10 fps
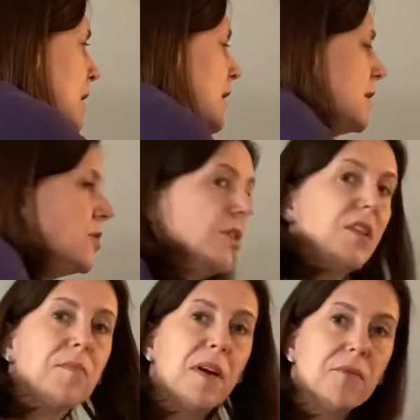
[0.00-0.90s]
And
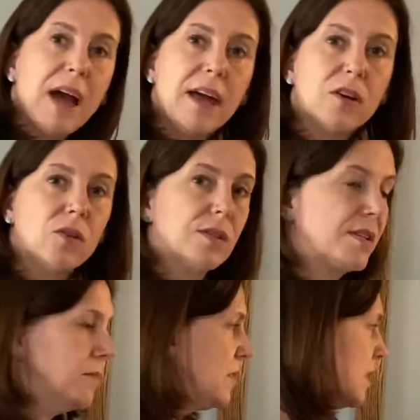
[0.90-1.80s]
underneath my radical
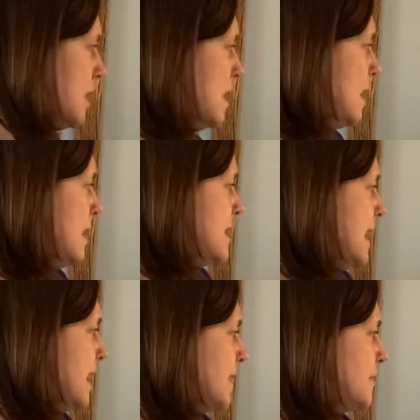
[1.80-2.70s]
symbol,
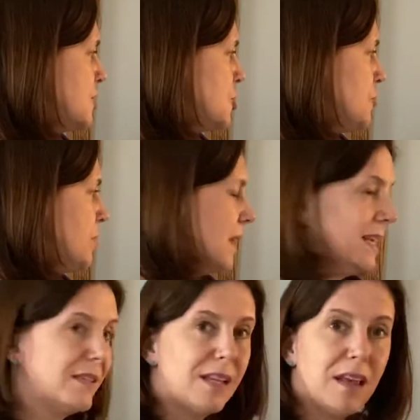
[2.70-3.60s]
negative 2
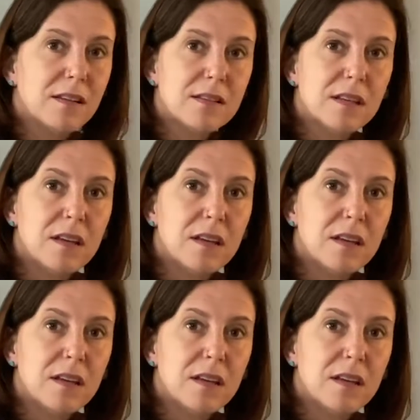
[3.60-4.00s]
plus 6